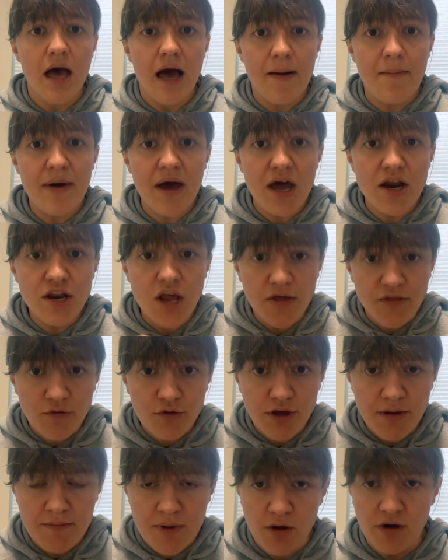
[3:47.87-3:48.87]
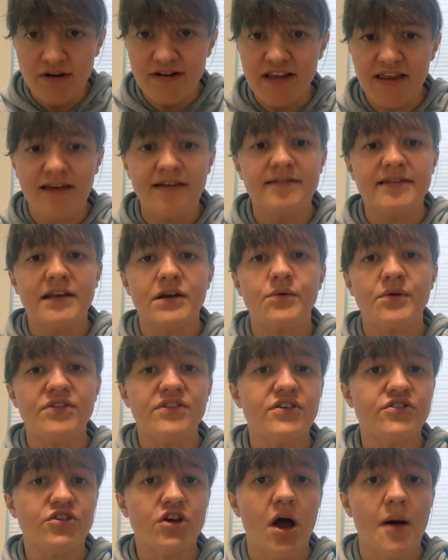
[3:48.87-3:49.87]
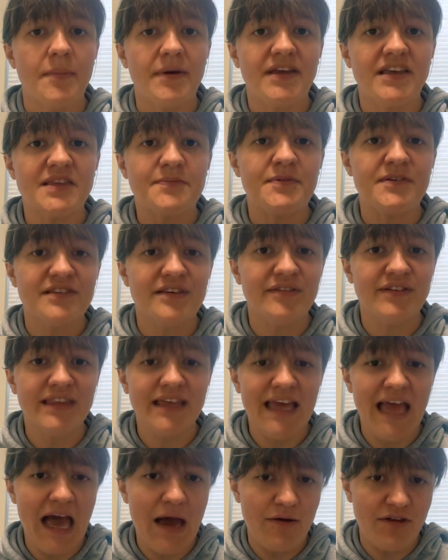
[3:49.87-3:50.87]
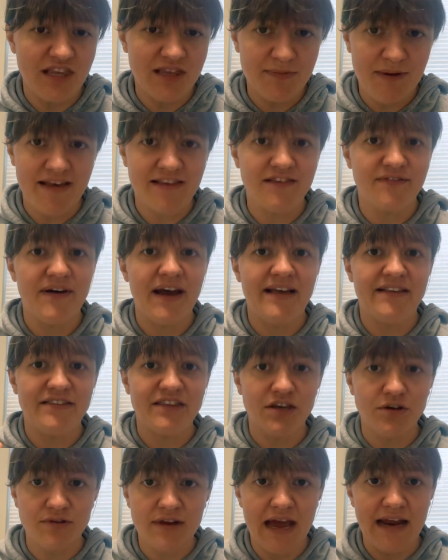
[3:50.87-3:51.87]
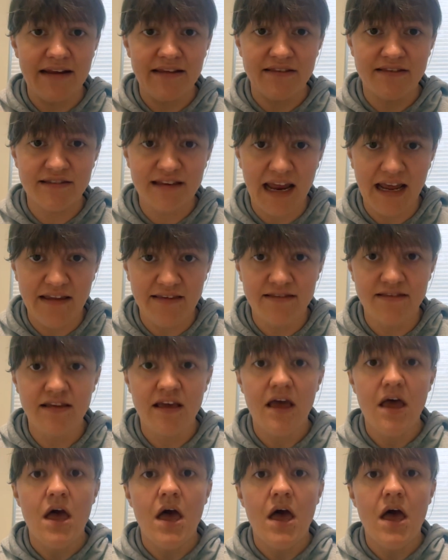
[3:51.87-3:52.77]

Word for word: Um, another component to consider with this topic is specifically how it specifies the United States.